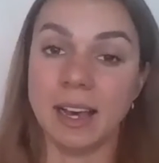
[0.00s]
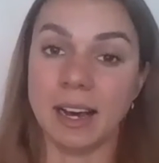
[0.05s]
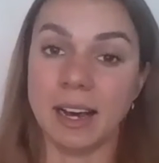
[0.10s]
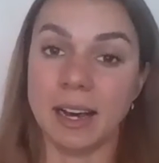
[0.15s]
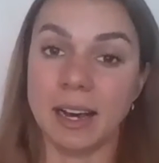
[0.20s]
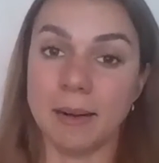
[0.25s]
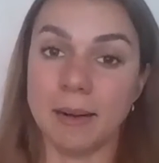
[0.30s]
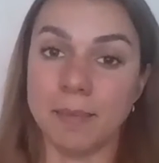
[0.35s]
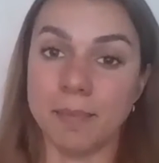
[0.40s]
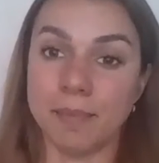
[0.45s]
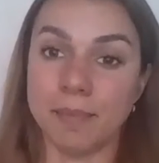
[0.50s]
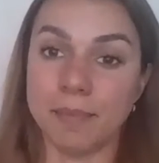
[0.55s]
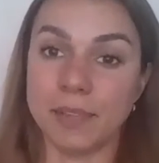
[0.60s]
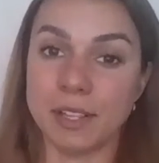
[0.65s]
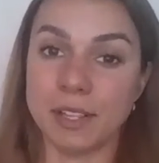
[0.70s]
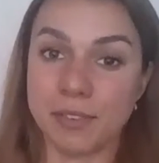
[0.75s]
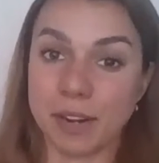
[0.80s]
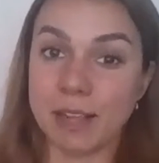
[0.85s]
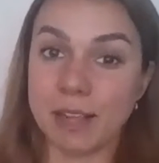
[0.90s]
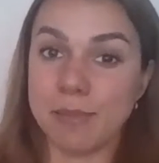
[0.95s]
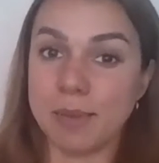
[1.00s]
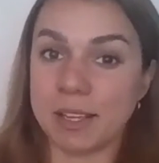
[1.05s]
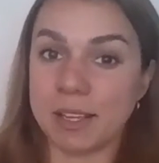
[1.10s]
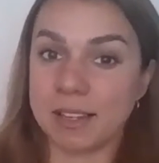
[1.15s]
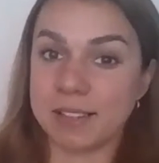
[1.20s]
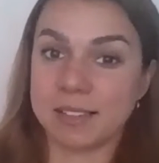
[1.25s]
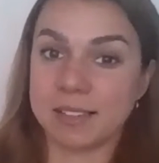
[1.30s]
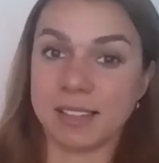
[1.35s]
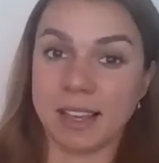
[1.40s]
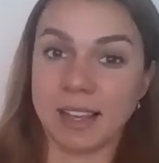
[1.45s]
Um, it's funny
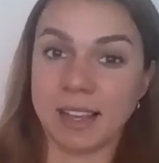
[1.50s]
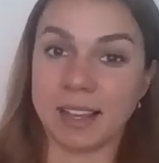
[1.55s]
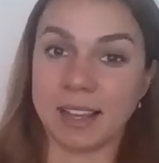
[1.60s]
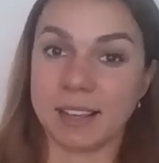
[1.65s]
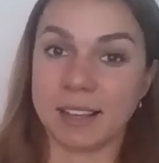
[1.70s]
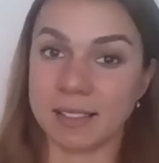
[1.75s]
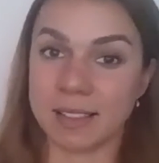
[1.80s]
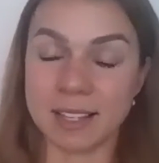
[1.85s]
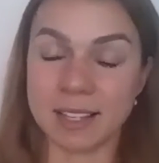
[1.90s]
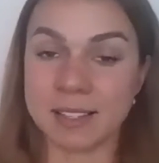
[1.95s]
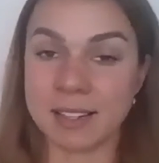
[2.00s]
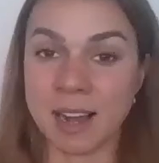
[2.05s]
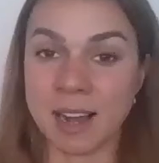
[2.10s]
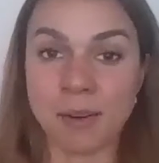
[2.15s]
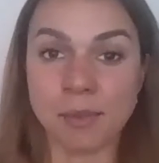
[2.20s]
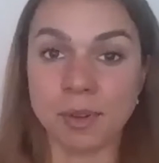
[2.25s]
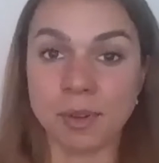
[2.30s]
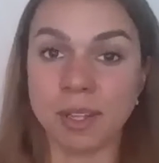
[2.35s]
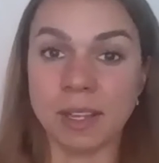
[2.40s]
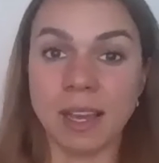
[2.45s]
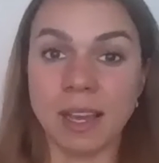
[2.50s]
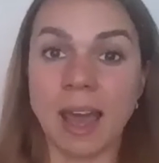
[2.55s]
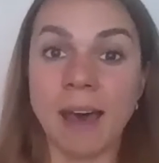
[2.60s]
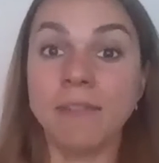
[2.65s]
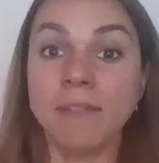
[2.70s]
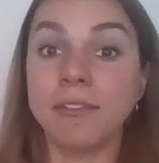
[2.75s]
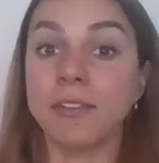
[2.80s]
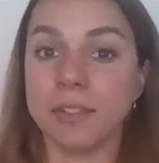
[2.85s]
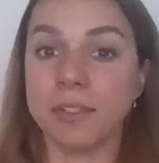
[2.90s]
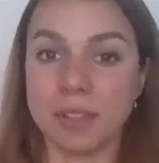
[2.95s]
because like, that's not really
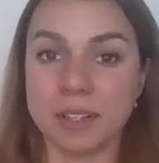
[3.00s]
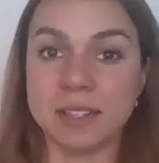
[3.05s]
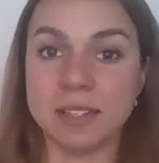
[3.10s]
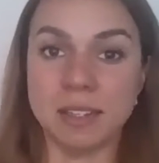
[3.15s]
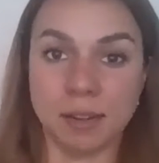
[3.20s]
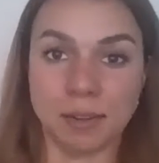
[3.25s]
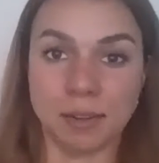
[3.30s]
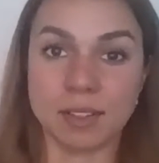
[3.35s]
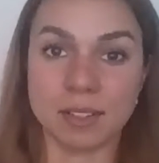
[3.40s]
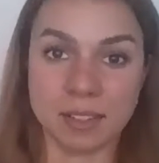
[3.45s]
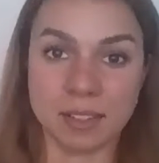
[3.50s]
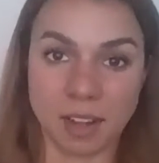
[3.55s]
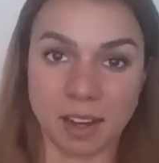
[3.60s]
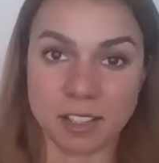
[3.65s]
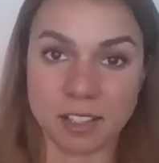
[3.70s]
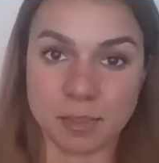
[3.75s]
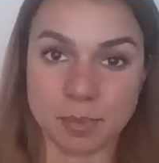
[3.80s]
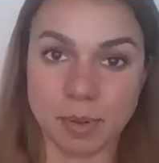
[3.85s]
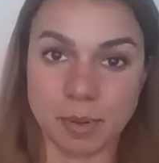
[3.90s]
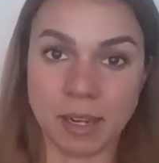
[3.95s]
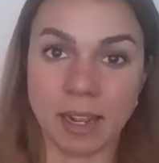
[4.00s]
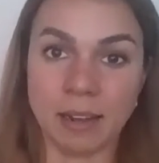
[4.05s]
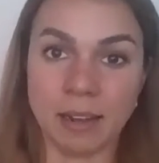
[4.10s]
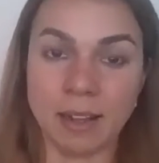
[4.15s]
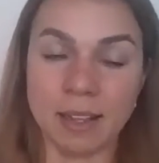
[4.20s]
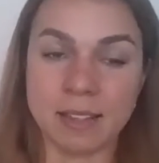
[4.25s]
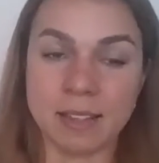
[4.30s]
ever the secret sauce, but uh,